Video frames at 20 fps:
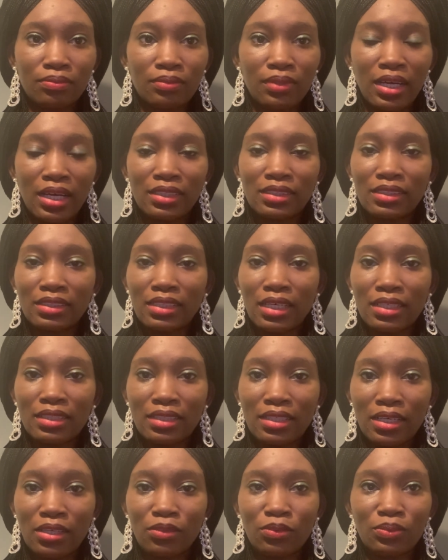I sat
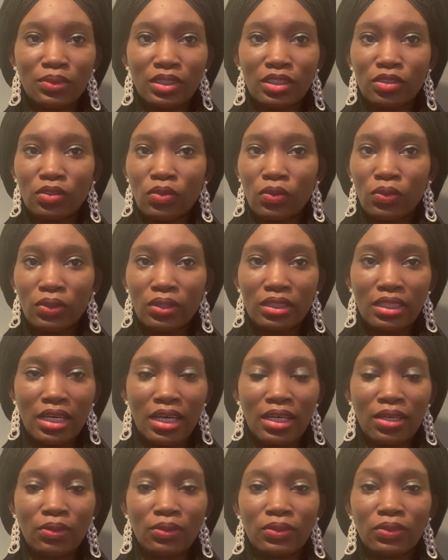down with God
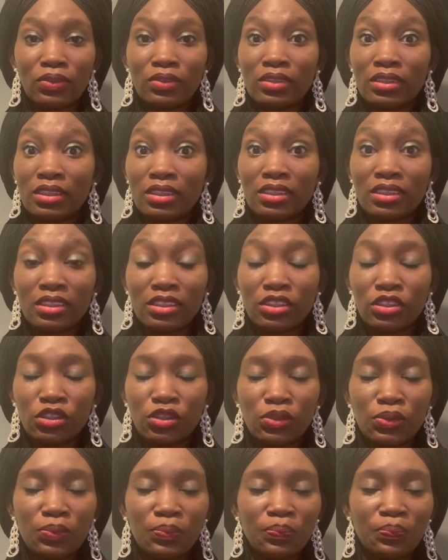and on this
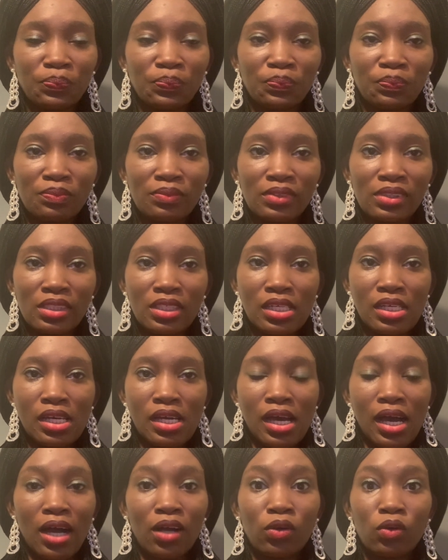issue,
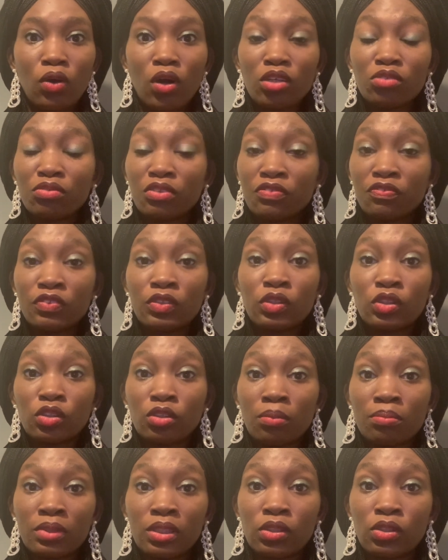and God revealed
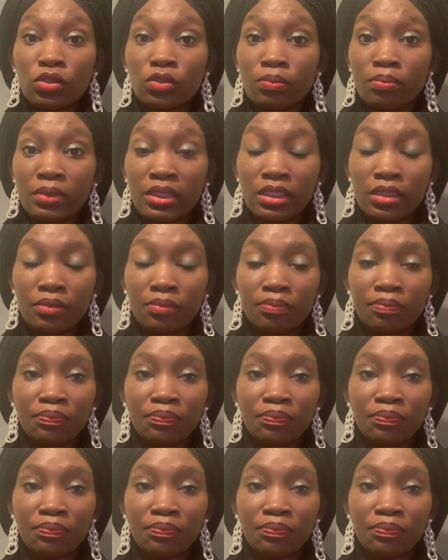something to me.